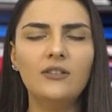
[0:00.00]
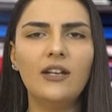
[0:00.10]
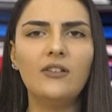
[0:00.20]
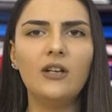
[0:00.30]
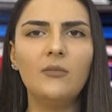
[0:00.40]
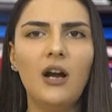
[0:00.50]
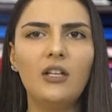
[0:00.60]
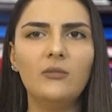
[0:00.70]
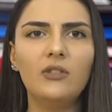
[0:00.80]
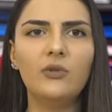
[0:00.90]
The Greek
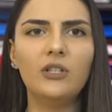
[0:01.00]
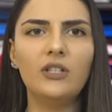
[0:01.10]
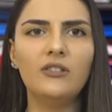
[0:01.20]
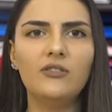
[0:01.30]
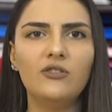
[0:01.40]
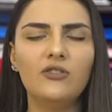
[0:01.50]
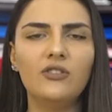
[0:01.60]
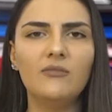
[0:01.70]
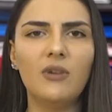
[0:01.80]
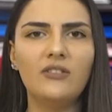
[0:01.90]
parliament will continue to
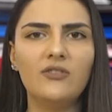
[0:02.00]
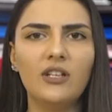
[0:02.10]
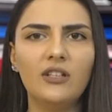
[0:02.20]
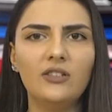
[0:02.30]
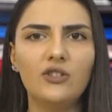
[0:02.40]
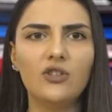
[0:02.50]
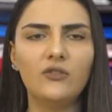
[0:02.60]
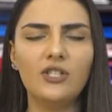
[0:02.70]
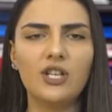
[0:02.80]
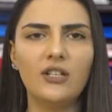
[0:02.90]
demand recognition
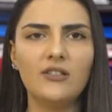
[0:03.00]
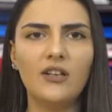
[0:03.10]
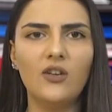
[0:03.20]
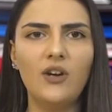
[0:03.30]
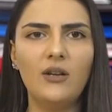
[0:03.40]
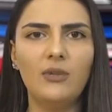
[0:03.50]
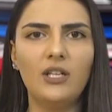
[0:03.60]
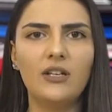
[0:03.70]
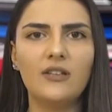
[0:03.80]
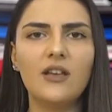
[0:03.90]
of the genocide of
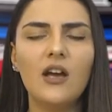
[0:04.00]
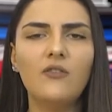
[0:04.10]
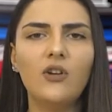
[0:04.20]
Armenians